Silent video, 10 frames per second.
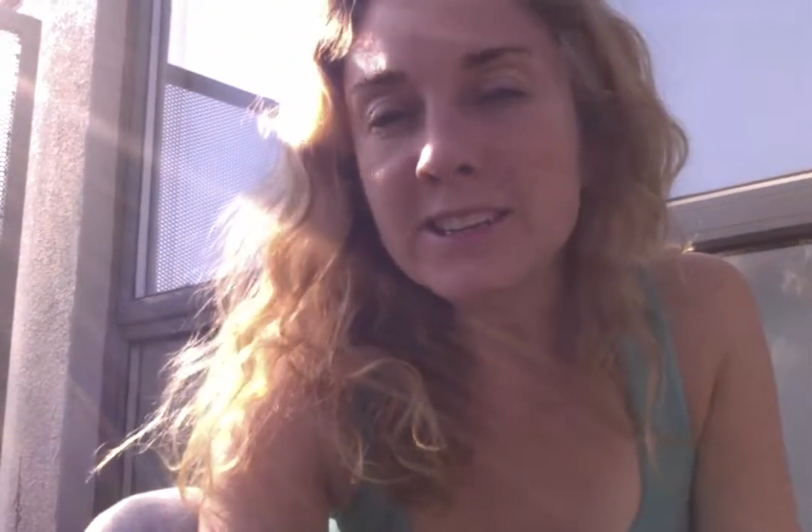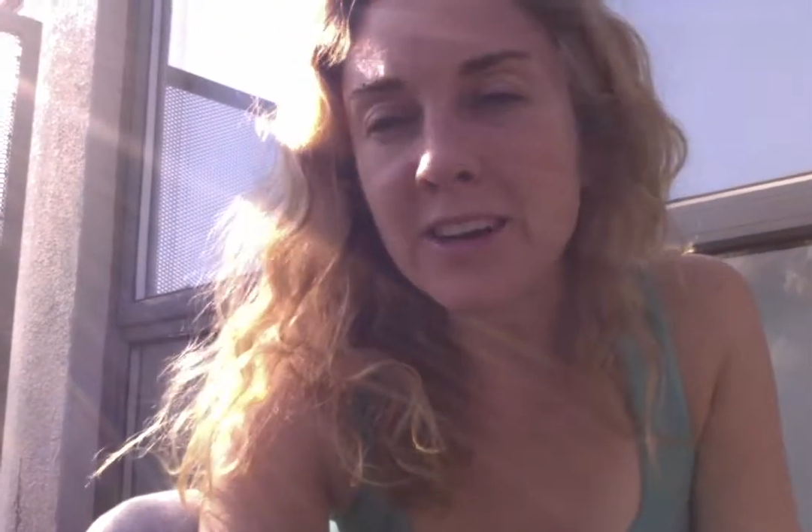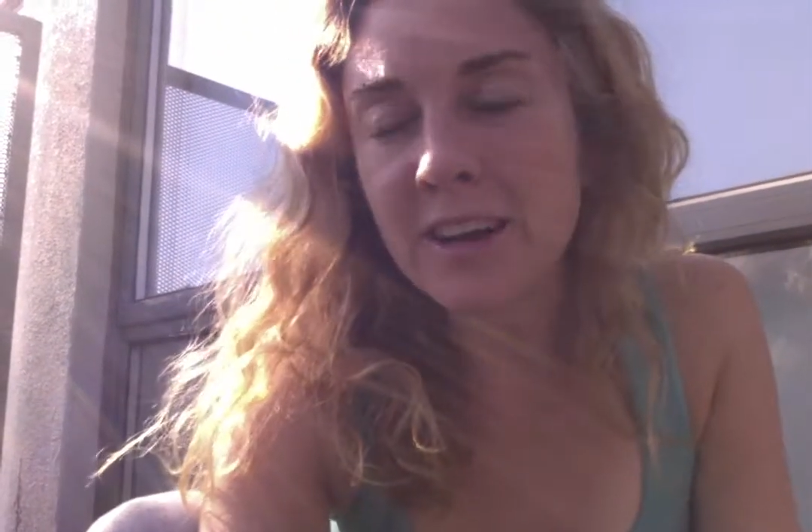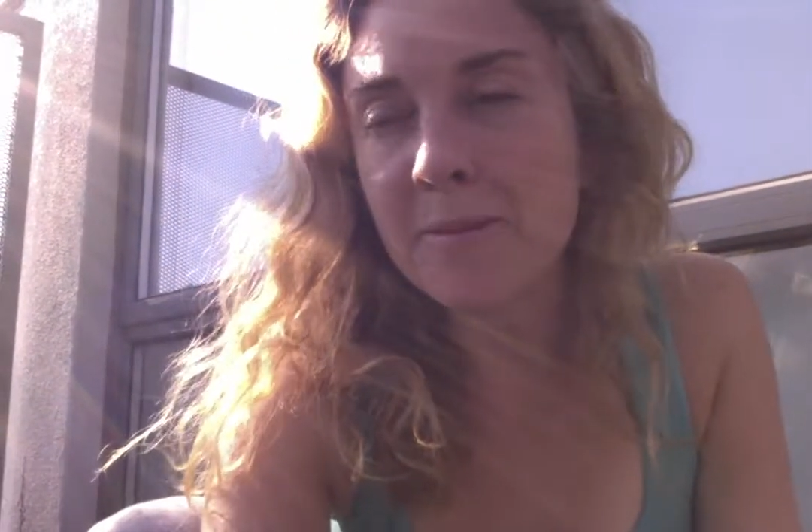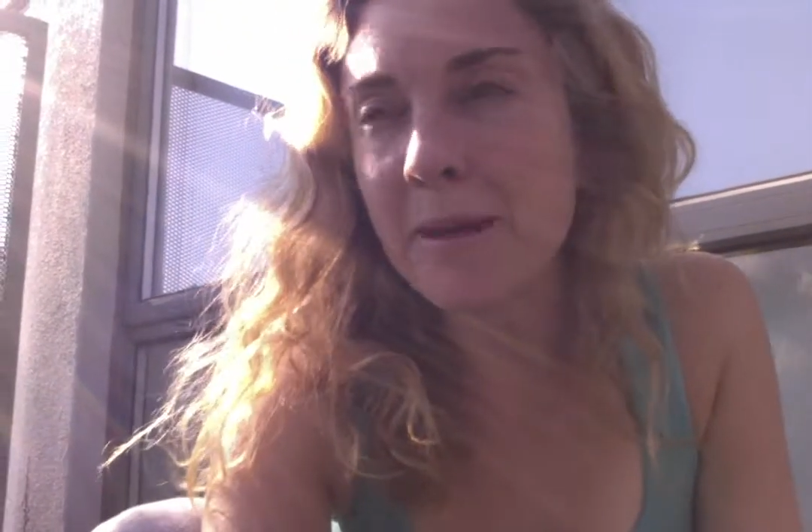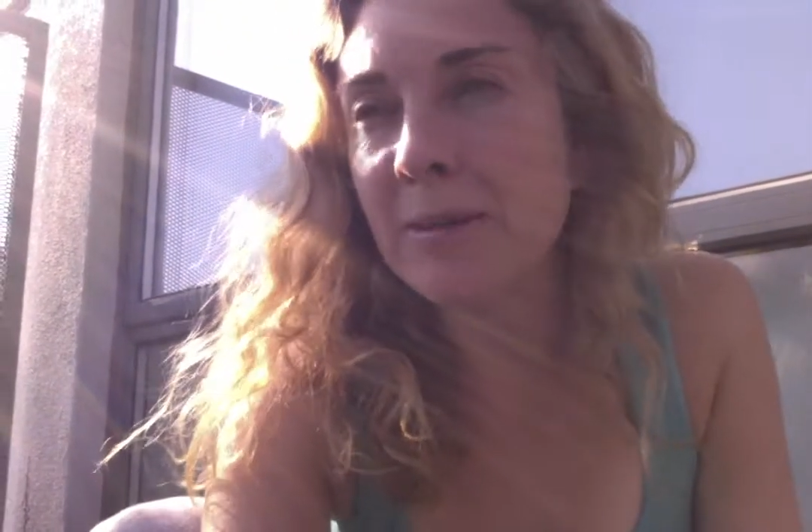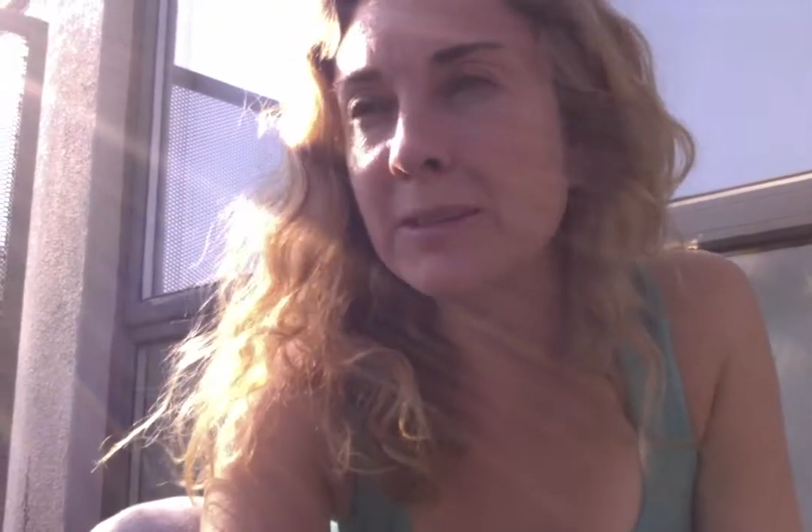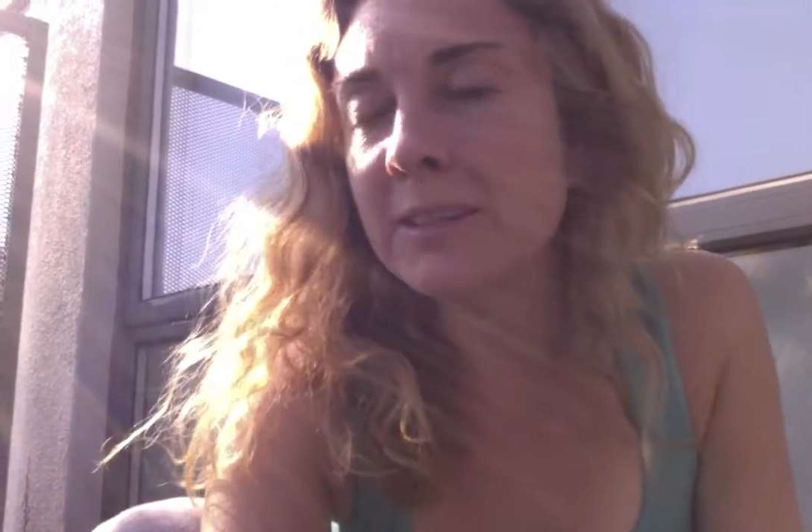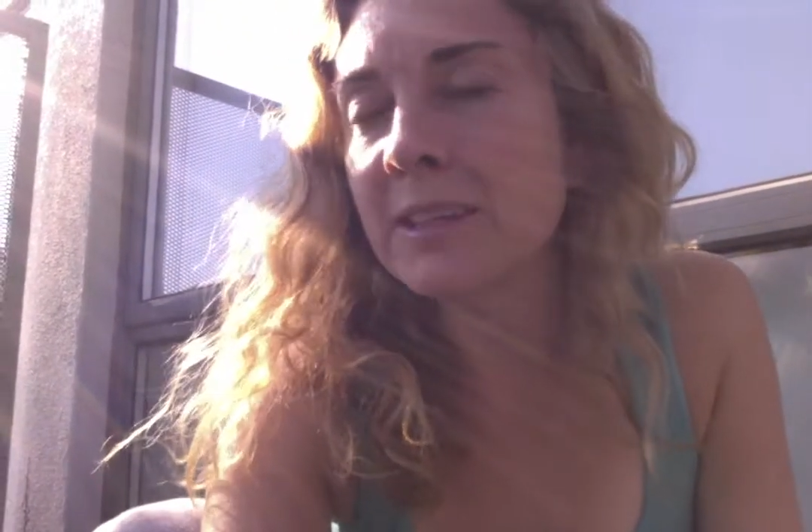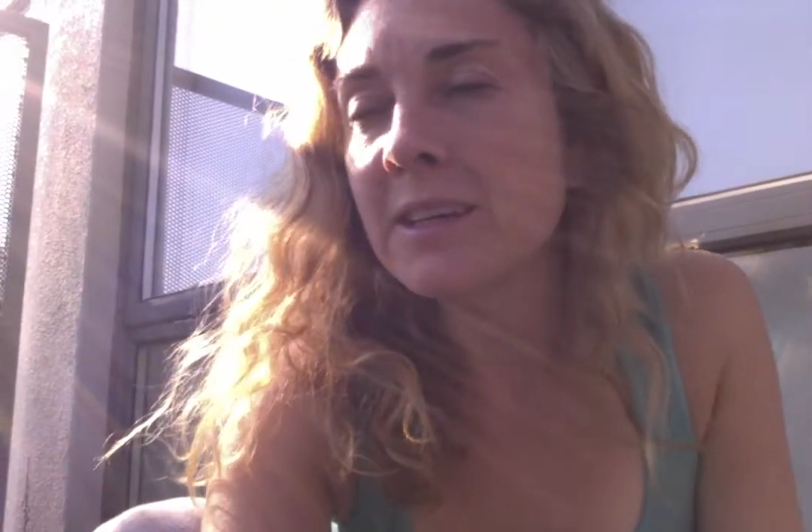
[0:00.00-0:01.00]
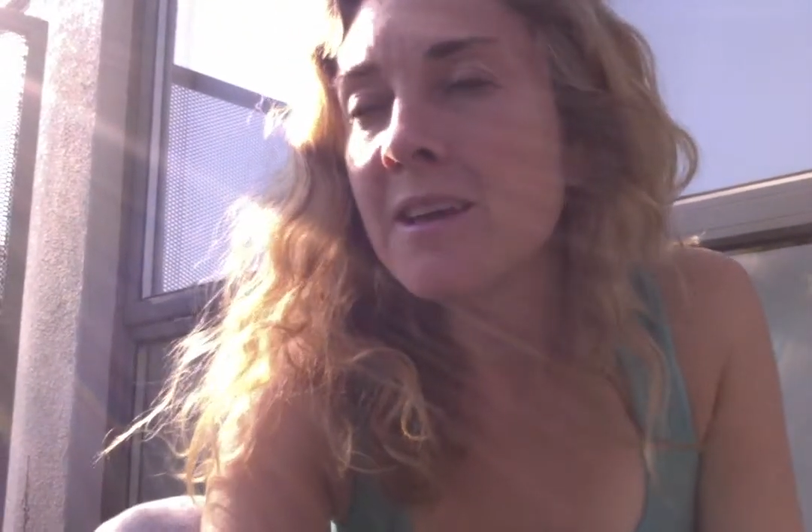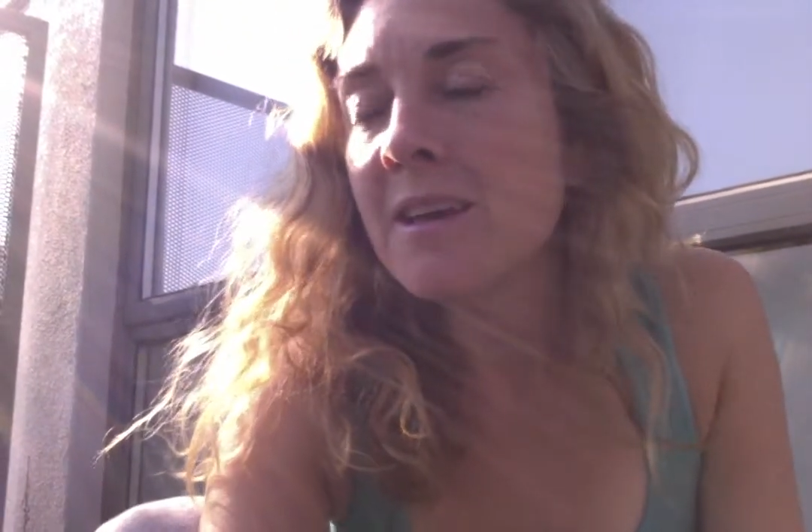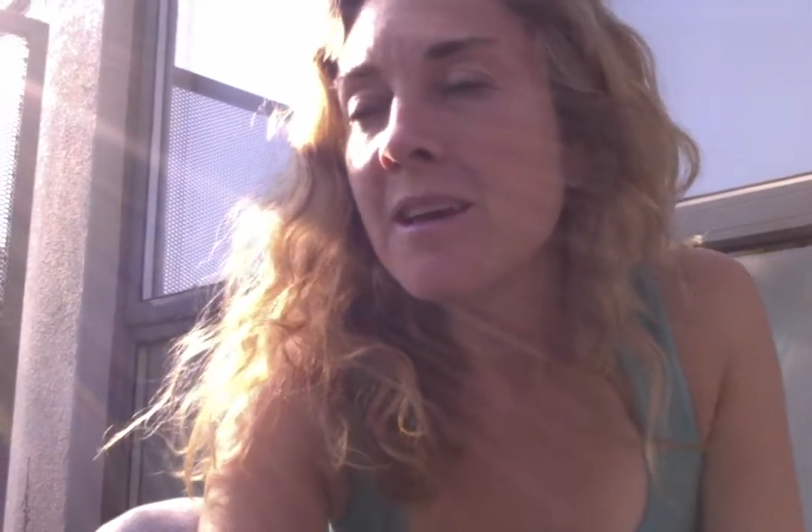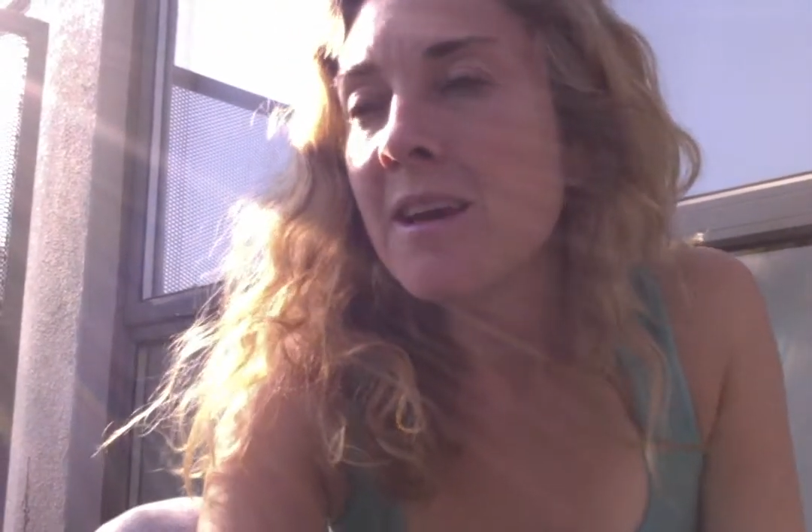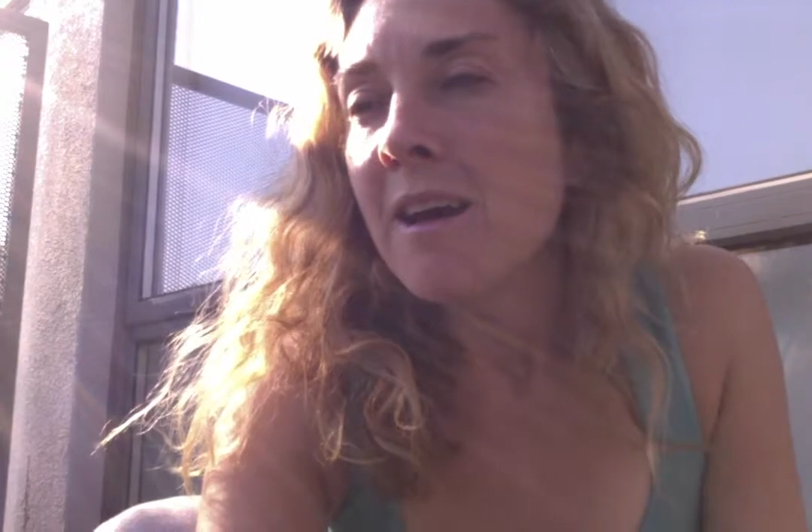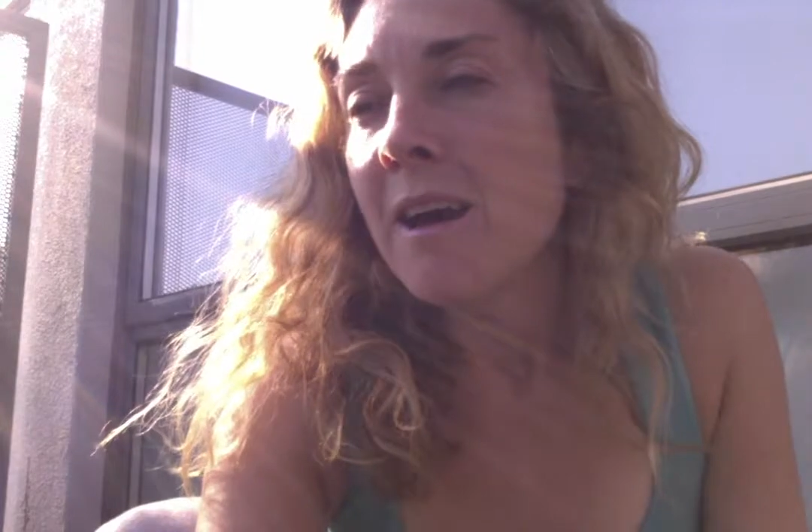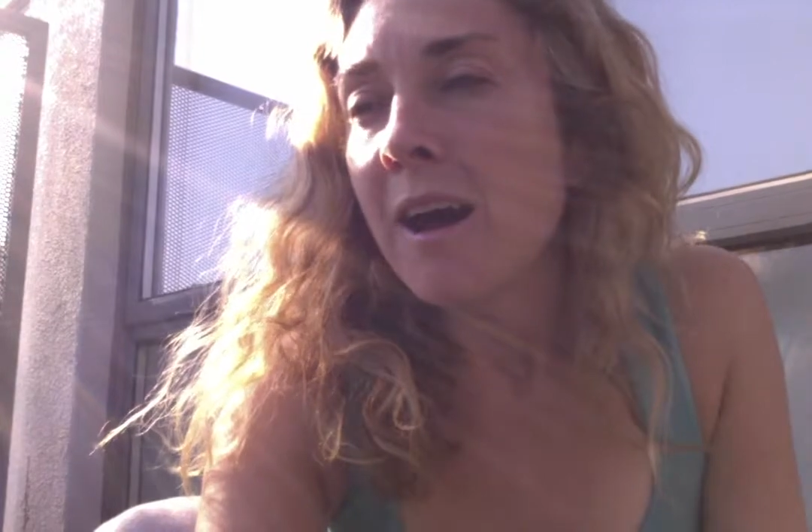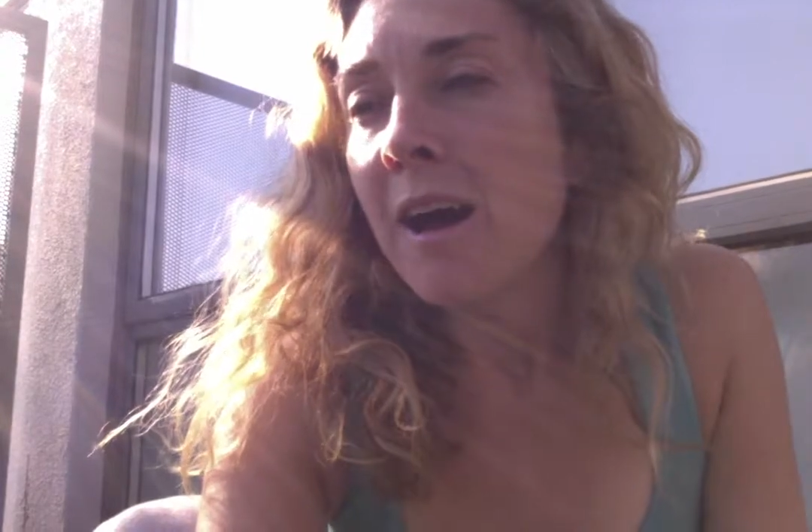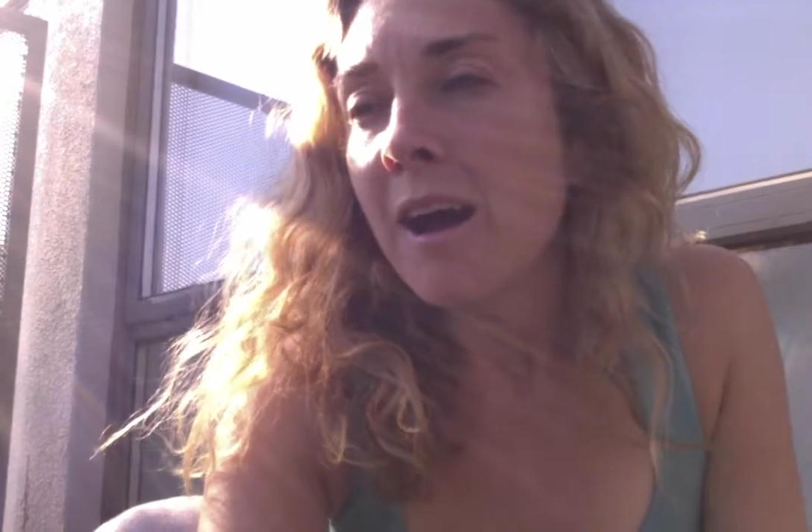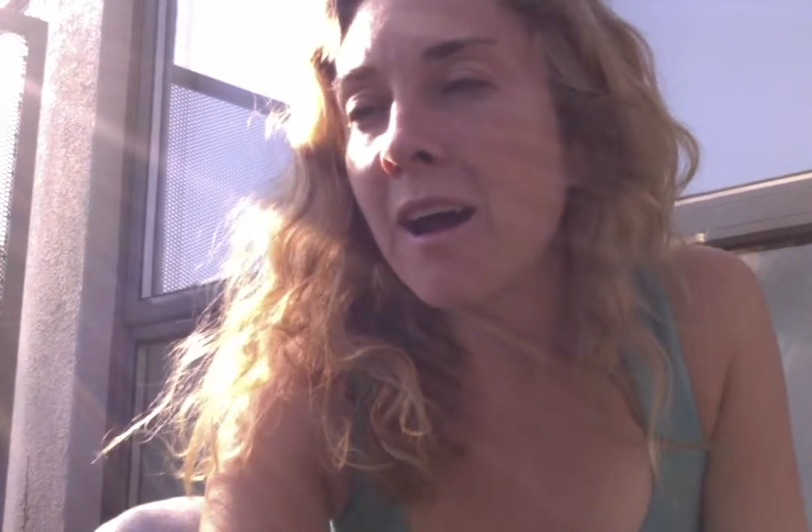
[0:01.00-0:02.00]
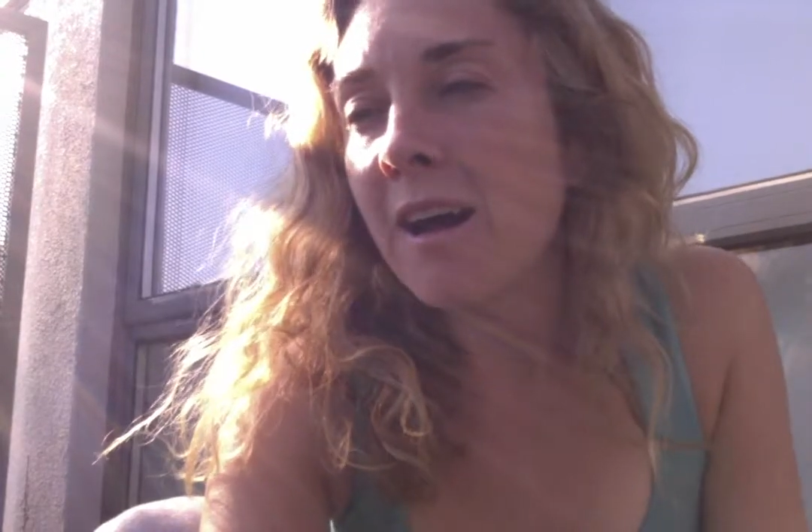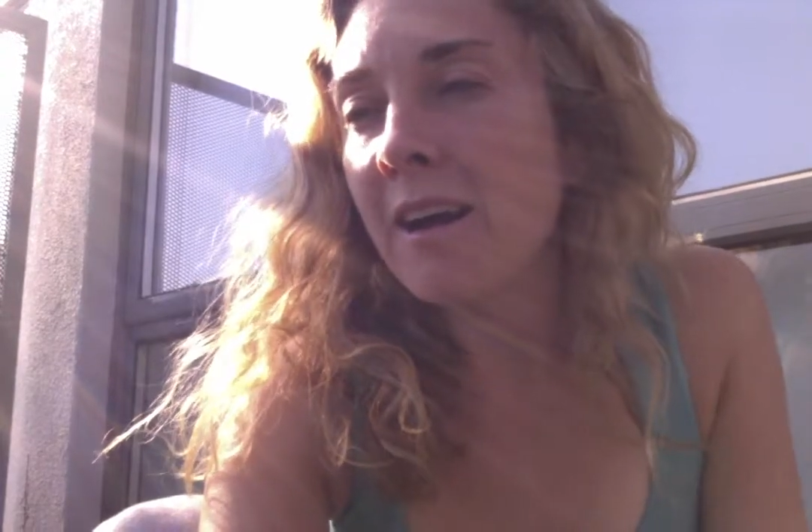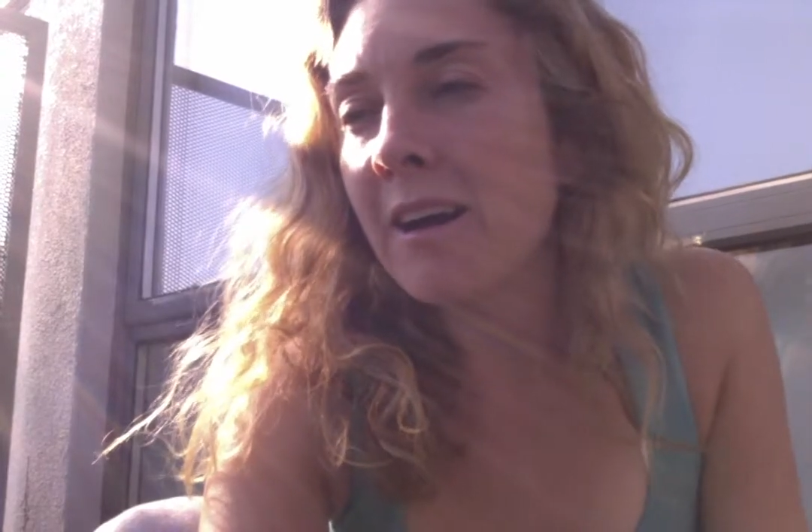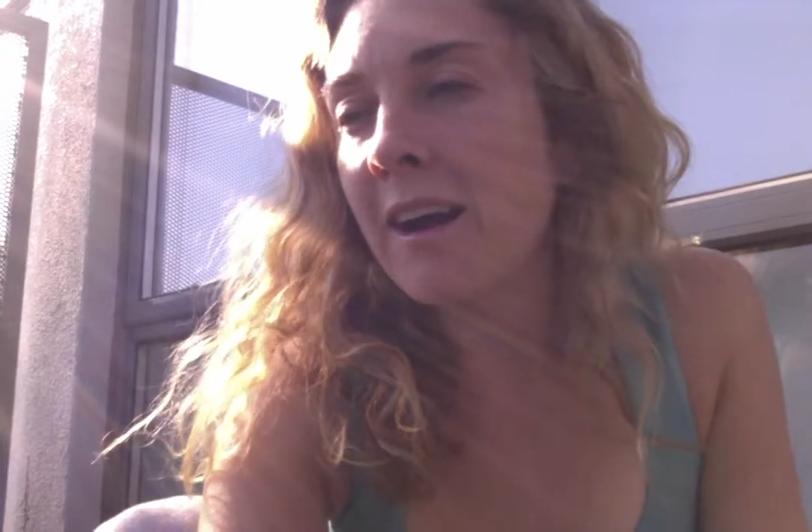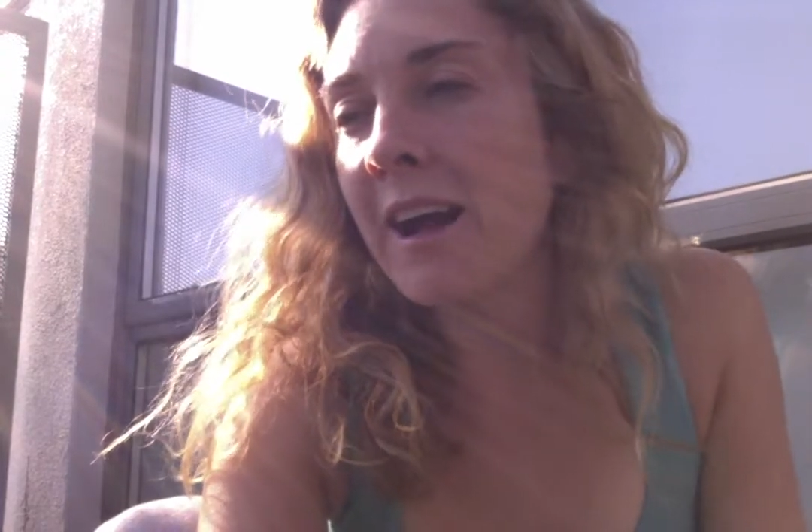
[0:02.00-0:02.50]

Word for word: to talk about our